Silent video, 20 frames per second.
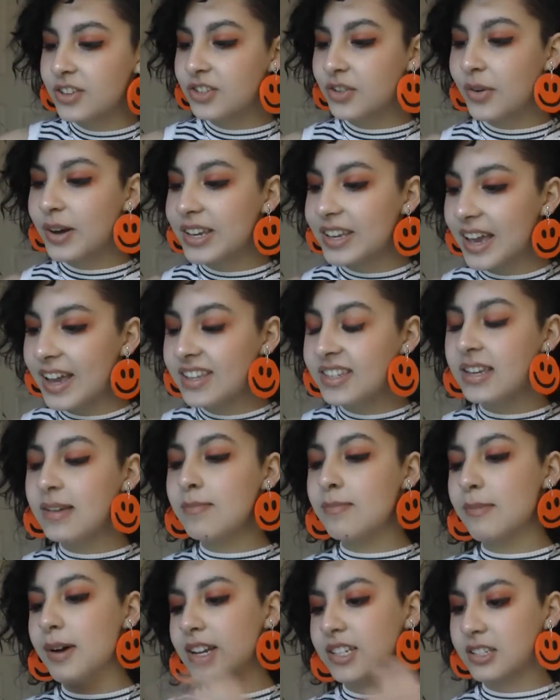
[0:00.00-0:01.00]
So I guess
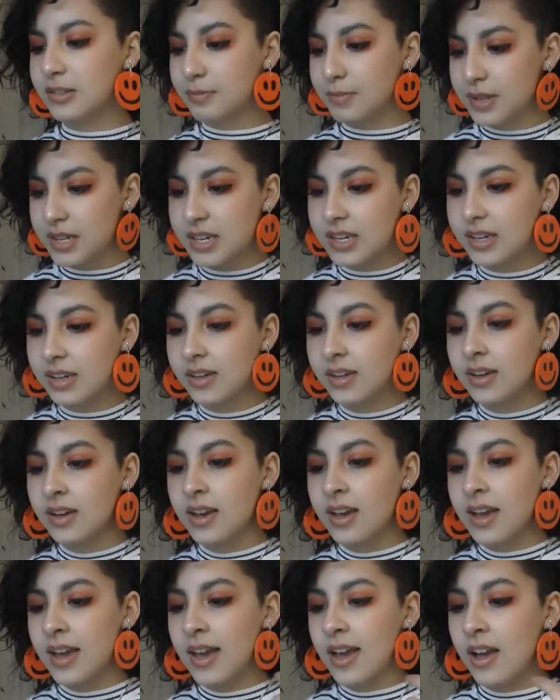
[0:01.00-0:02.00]
it must be
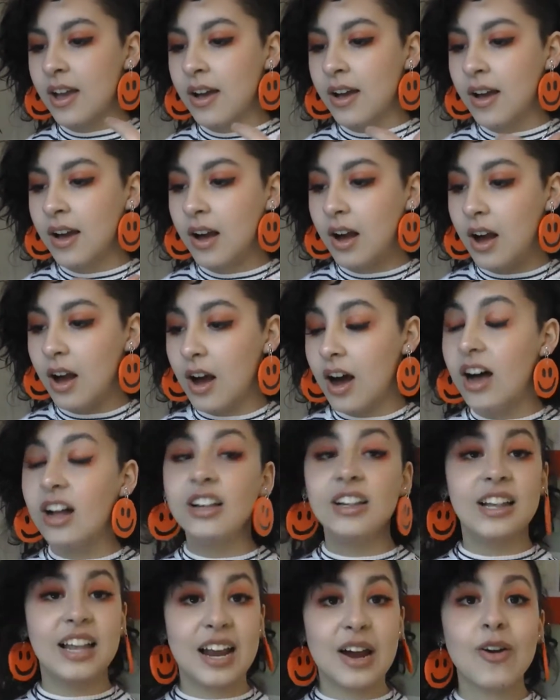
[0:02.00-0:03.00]
a
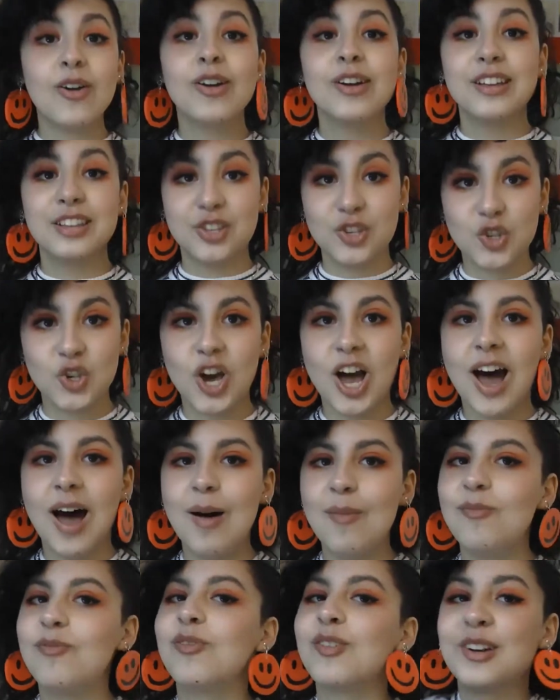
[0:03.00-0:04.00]
hilarious
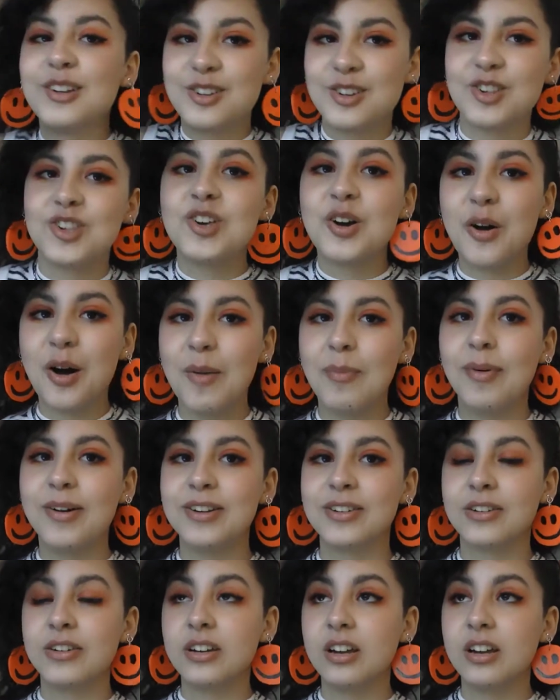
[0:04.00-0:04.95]
job for it to show up under,